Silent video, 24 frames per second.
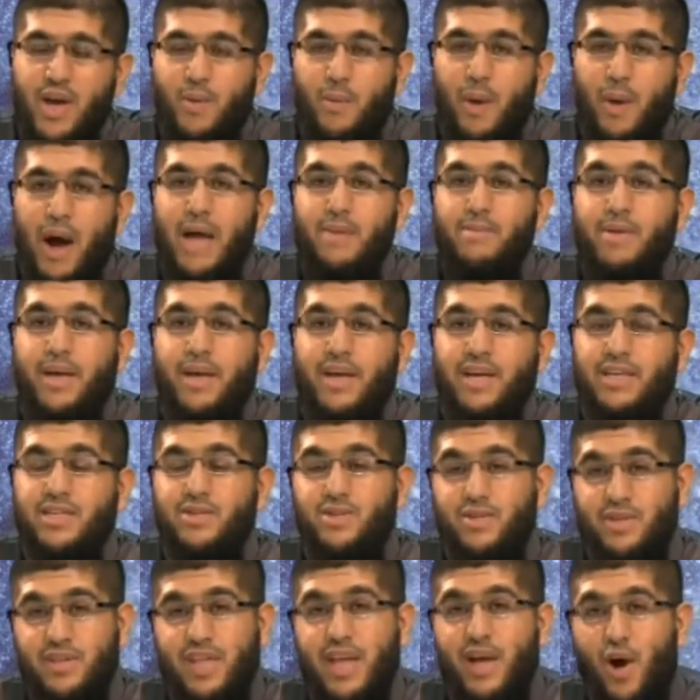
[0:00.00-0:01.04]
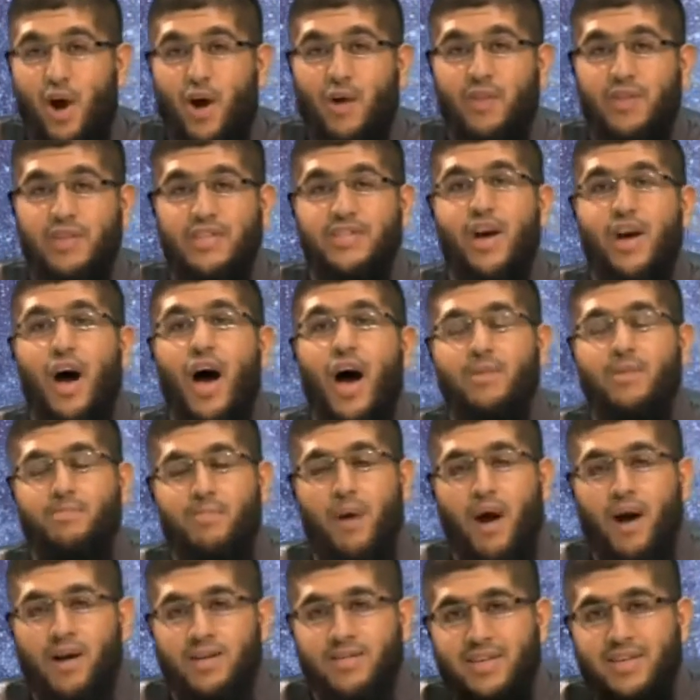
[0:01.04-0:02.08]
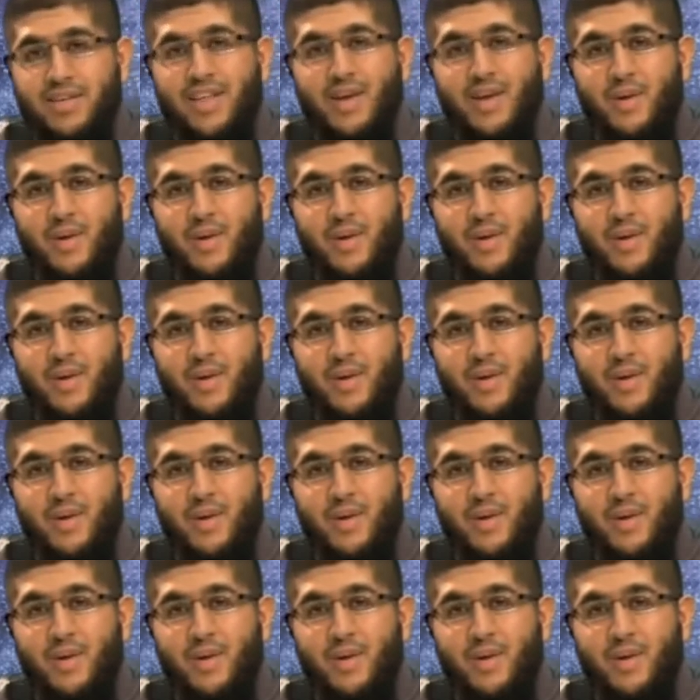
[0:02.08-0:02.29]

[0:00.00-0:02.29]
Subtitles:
Why? Because they call this hot boxing.